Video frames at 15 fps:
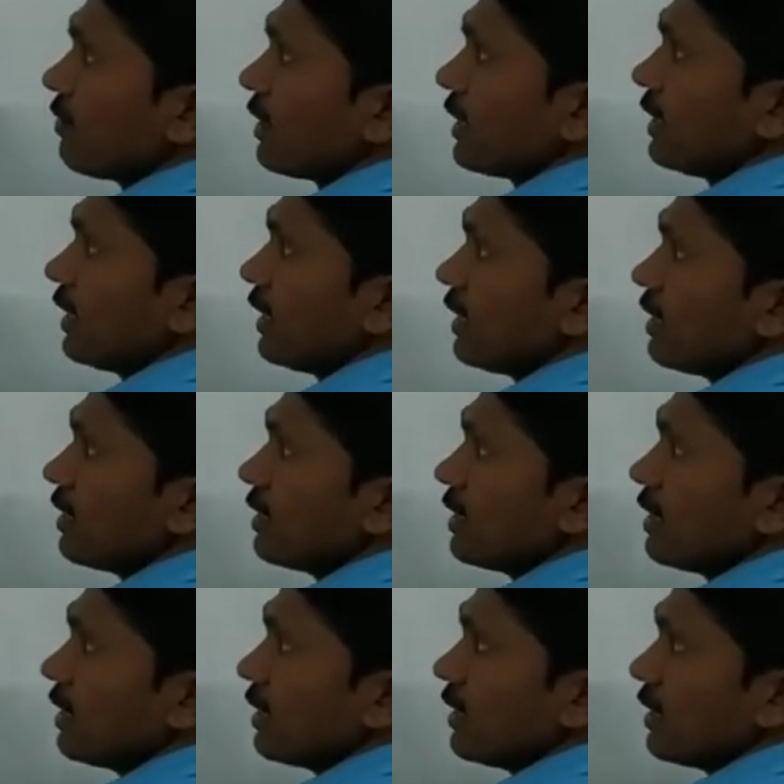the
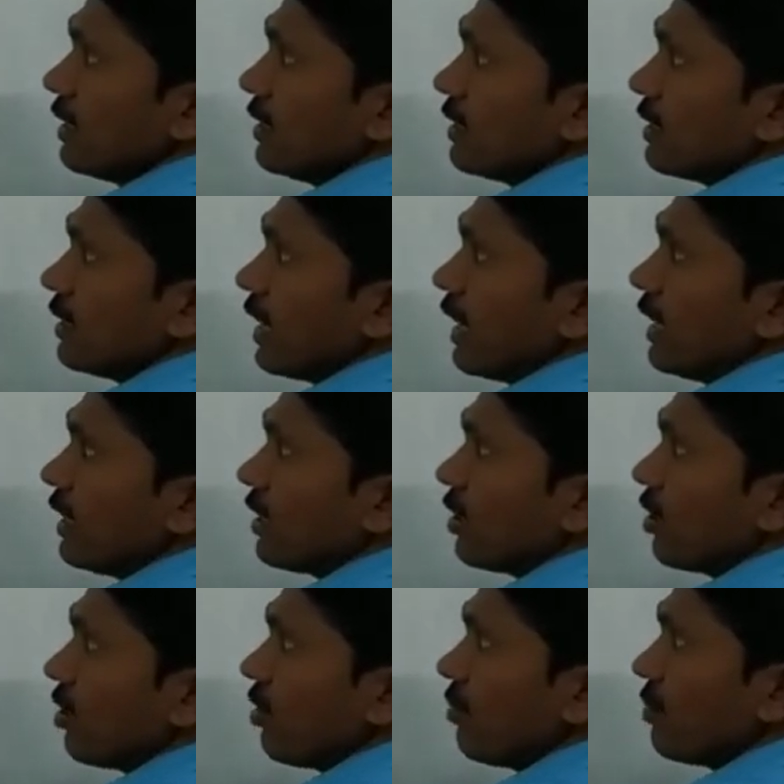
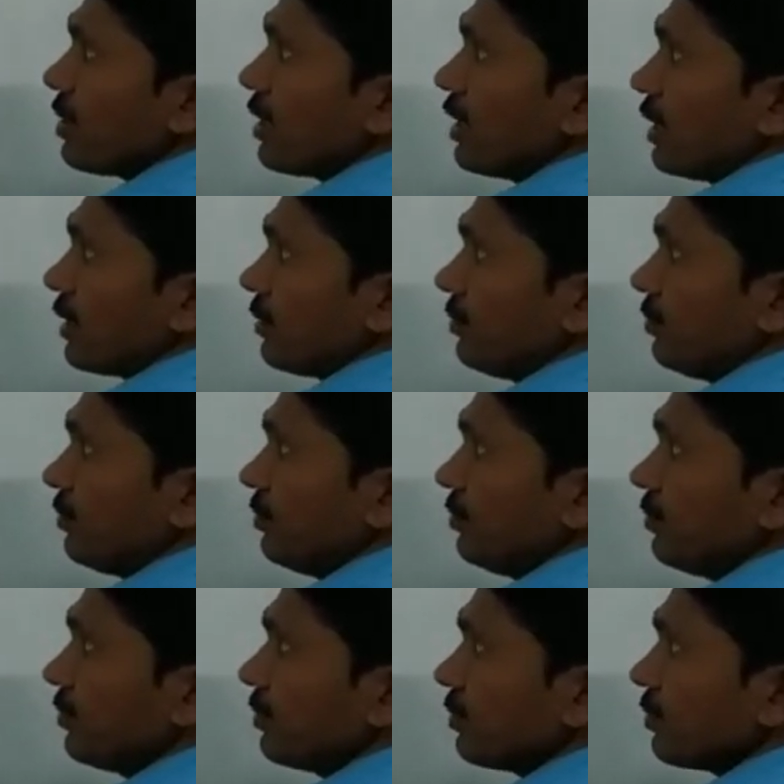centromere.
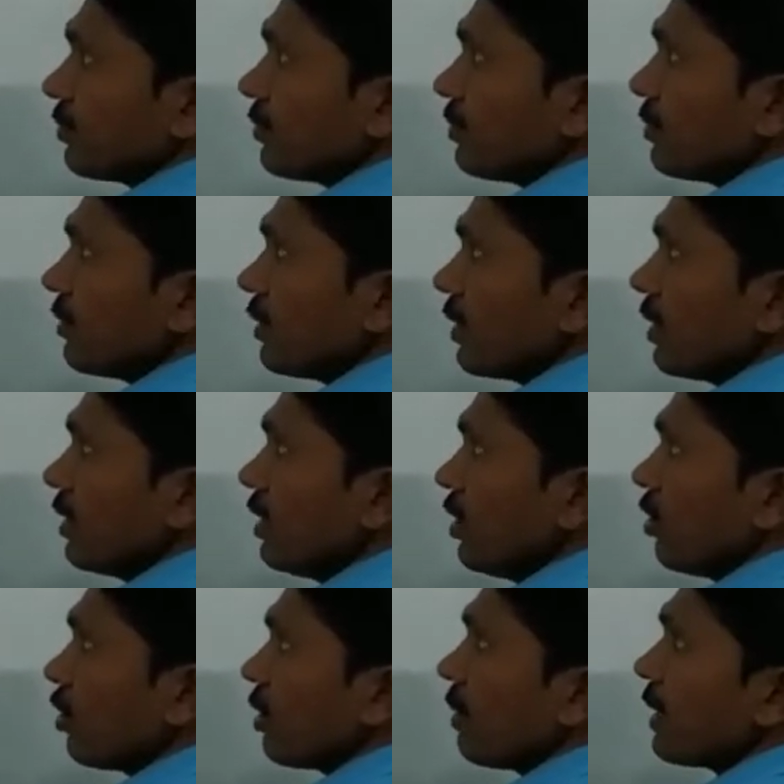
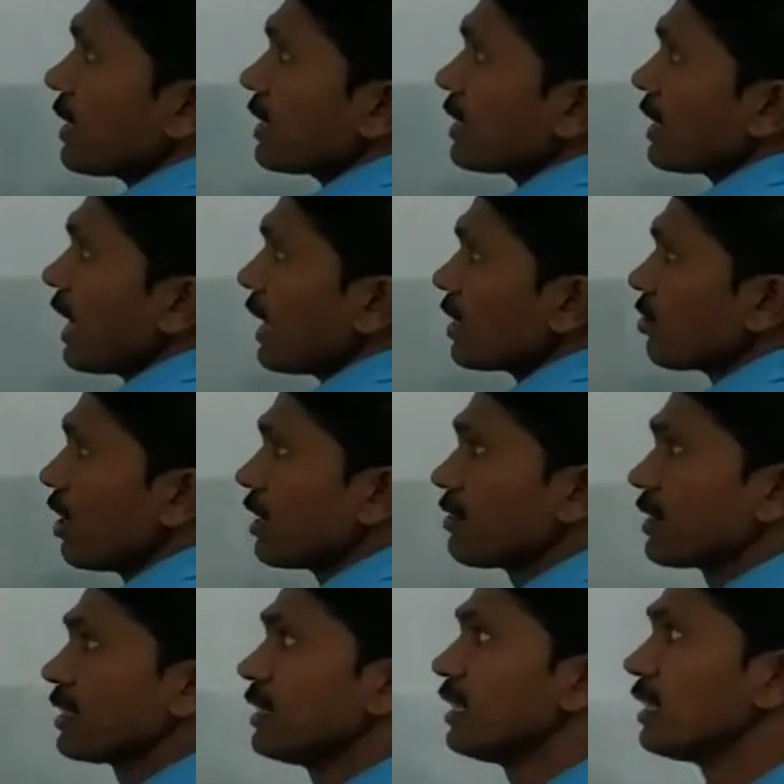Chromatids are joined
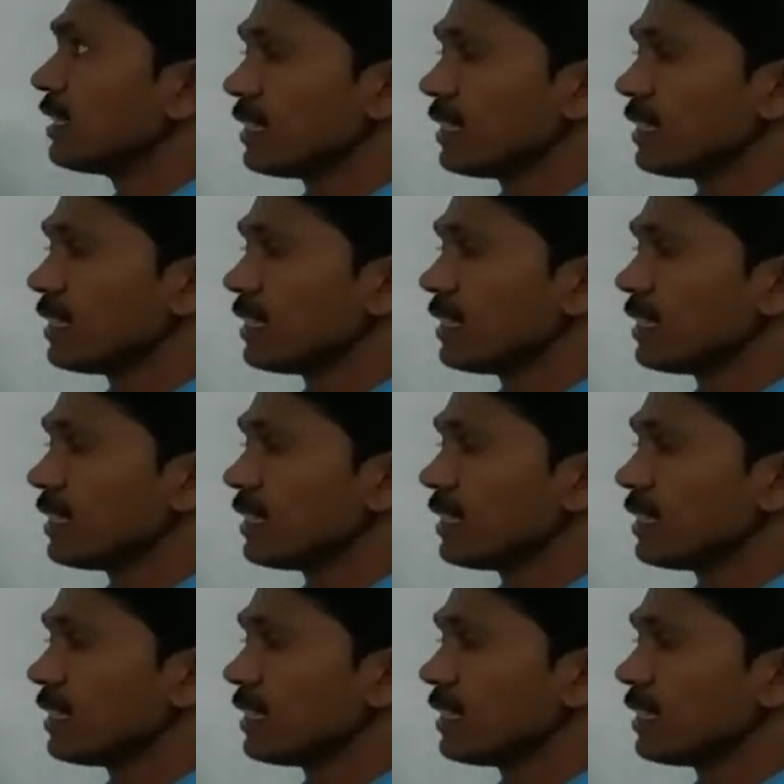with the